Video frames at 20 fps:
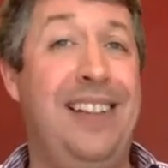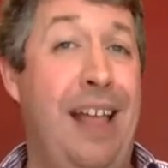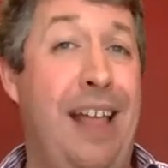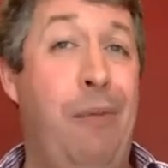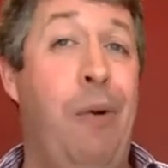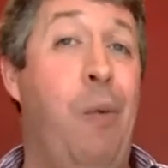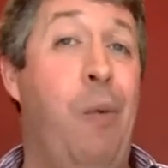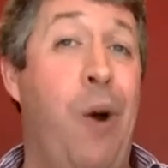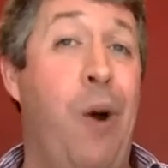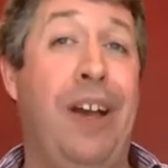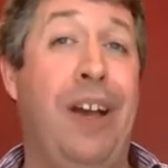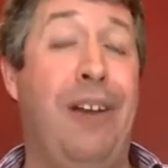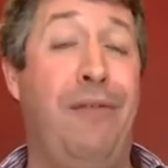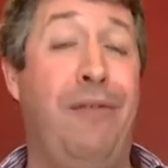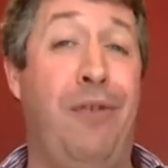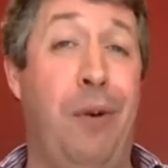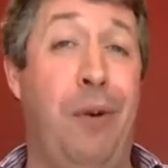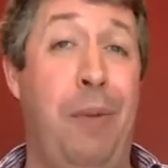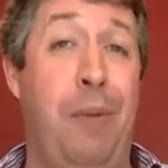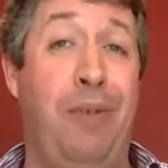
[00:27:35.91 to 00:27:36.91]
They were
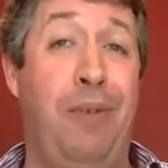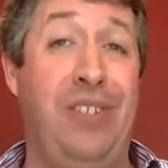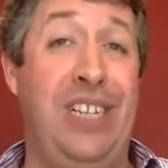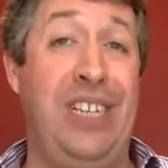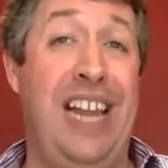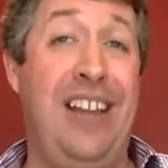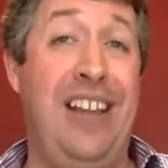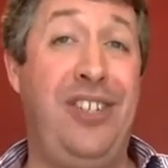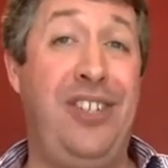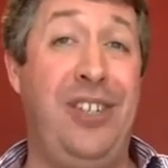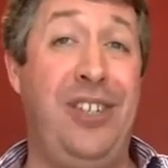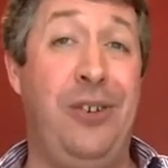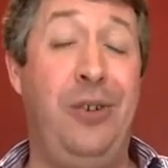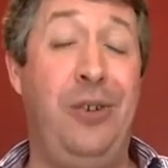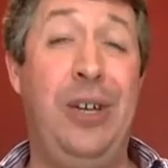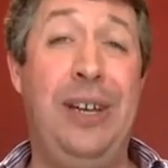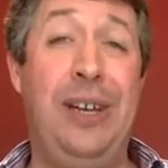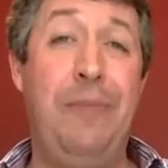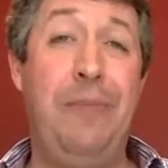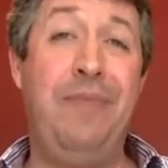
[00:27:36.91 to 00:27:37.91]
working for a
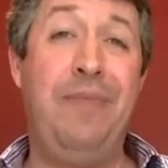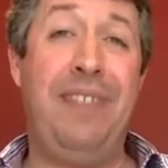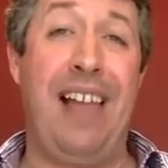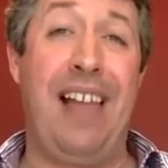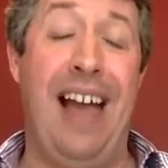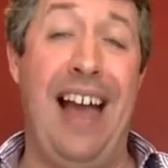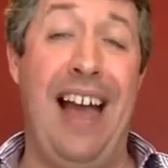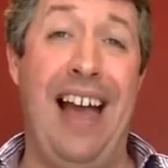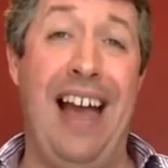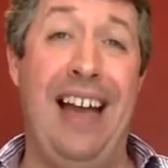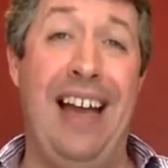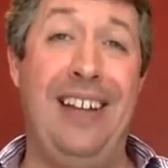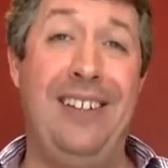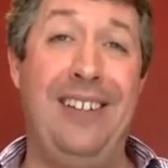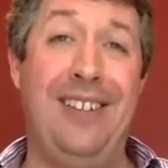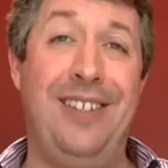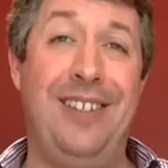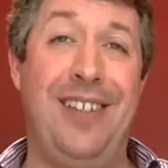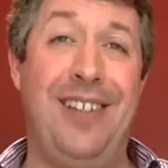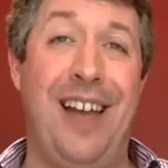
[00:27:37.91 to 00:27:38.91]
multinational,
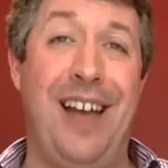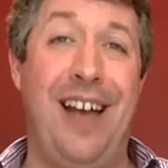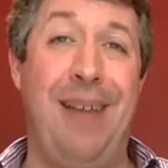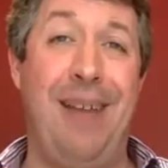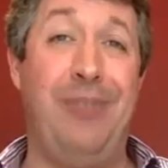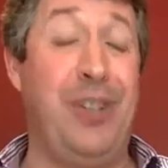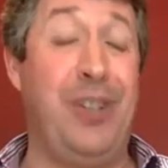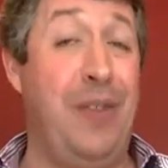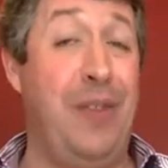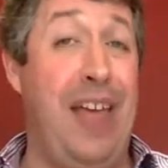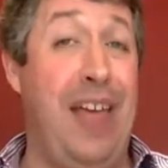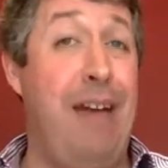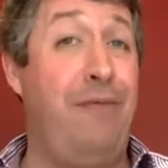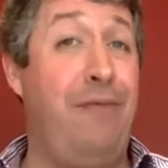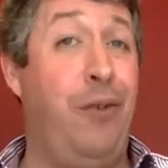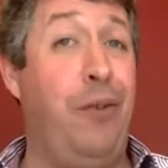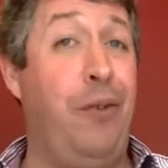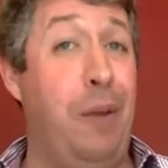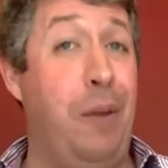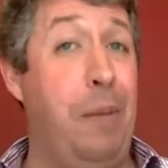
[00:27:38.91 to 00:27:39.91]
and so
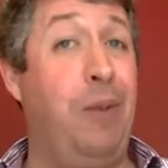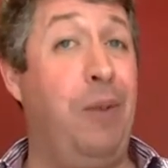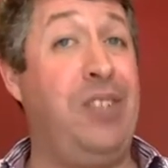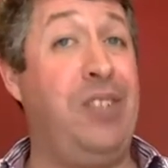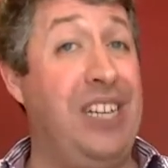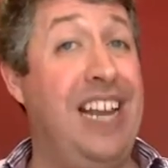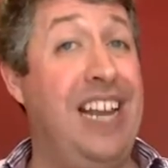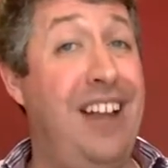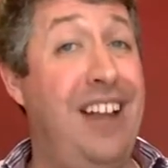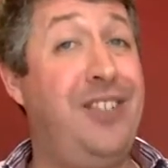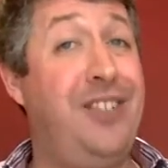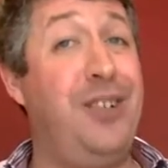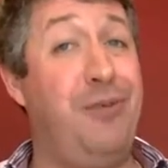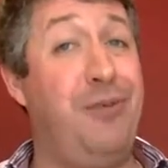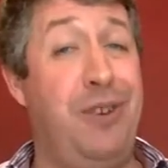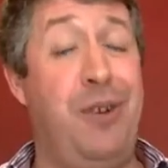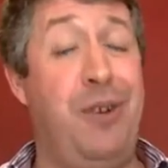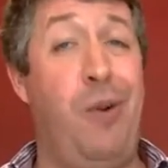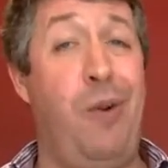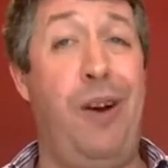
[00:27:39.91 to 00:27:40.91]
therefore the
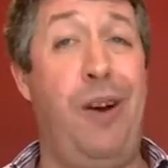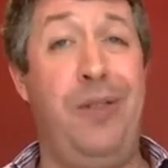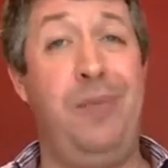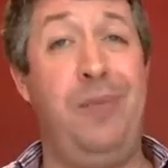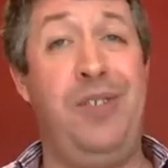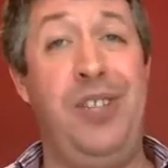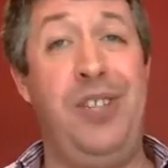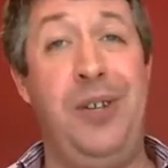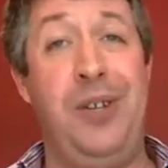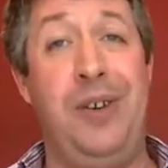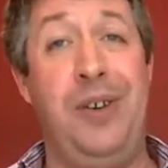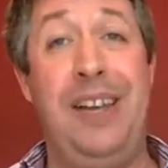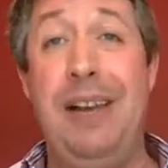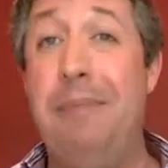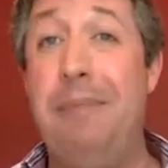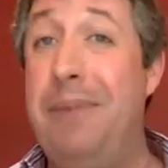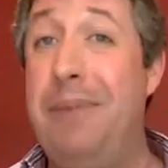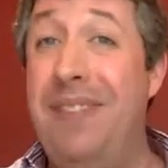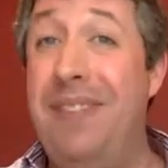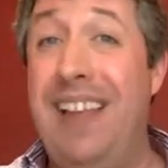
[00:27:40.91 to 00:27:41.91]
multinational required them to do
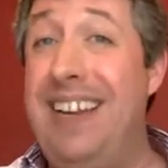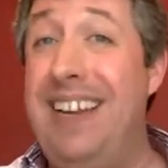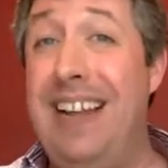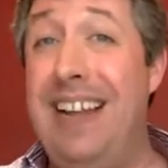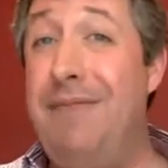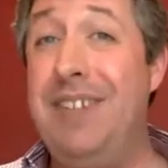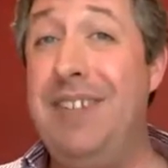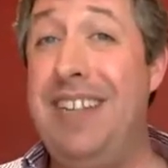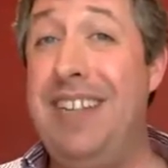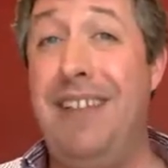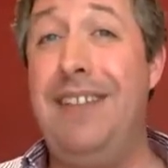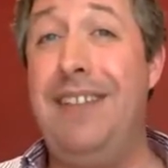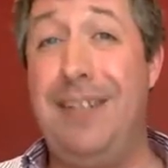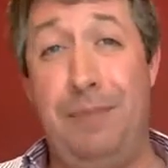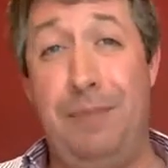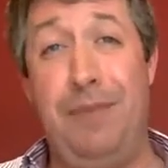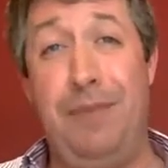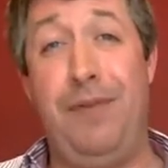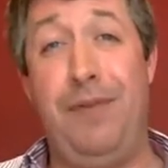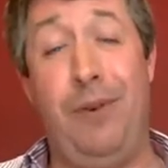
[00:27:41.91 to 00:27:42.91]
it, but they'd never
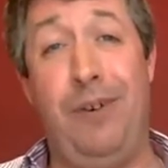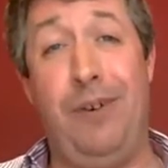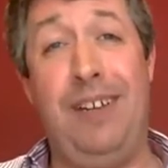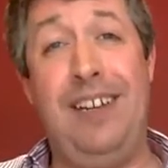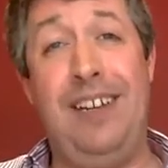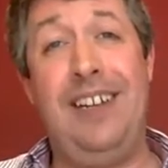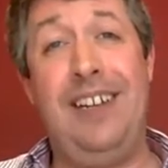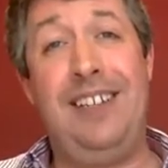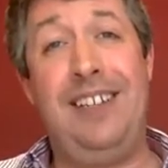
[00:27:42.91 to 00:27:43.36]
done this before.